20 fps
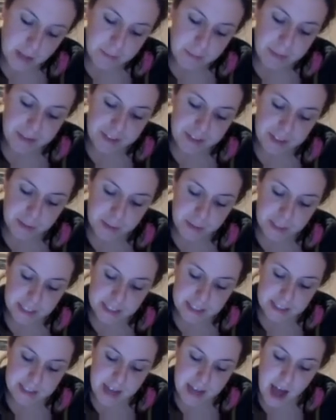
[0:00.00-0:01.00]
But this one
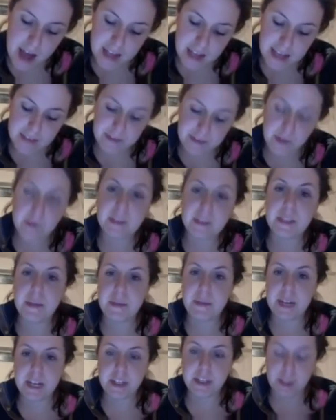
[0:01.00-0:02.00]
does not give you a
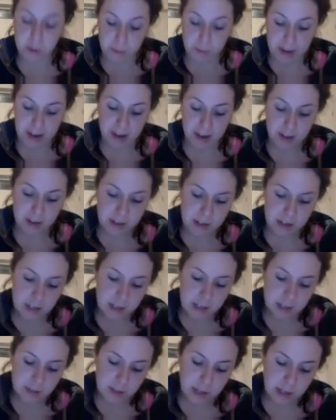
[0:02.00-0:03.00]
limited domain,
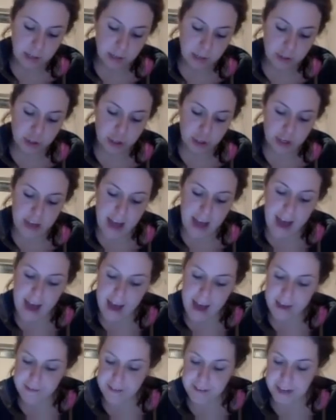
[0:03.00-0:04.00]
so you should
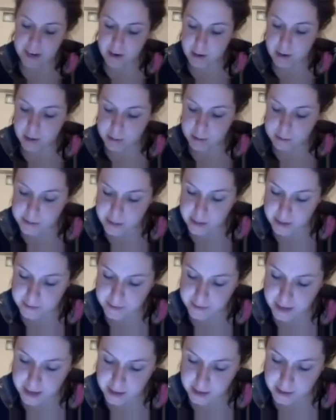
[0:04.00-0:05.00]
have arrows on
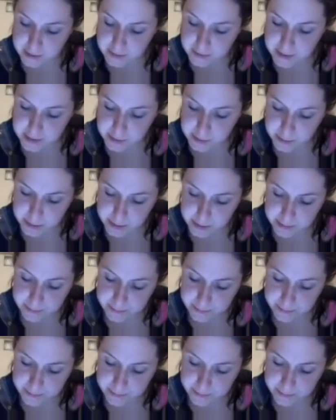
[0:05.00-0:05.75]
the end of this one.